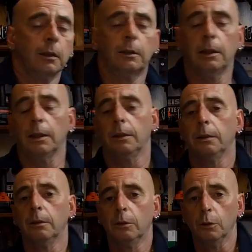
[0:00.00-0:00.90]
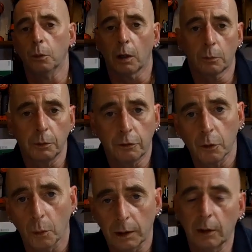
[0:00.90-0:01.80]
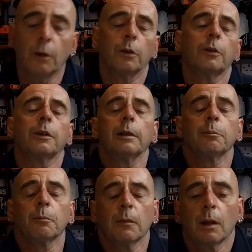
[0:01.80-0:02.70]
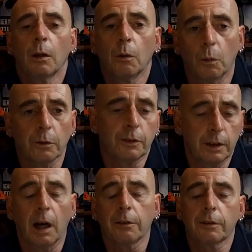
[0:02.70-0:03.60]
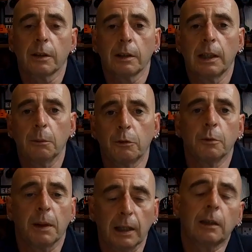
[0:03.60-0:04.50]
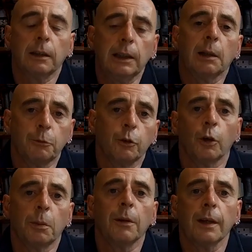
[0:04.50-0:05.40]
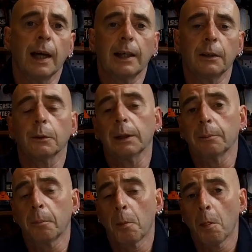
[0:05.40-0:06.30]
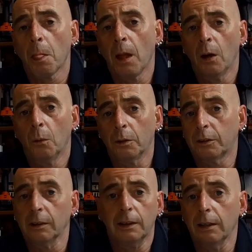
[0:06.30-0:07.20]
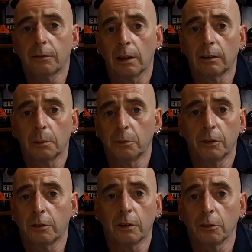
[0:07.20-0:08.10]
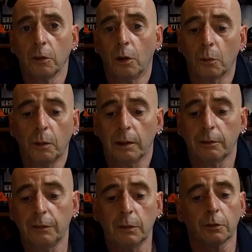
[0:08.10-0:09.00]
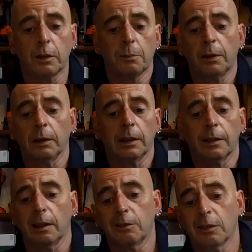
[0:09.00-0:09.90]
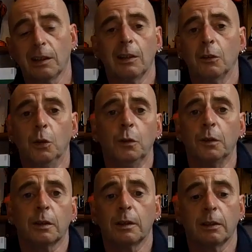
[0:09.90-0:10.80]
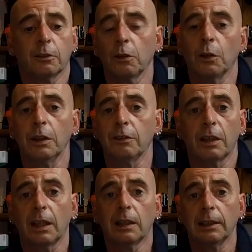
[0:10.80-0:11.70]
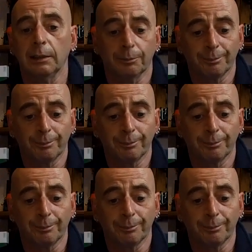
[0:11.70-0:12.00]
to do work with stone and concrete, was the dust. It was the big clean-up job at the end of it, which can take sometimes just as long, whereas if you've got something like this, the Hoover, it's a lot easier to clean.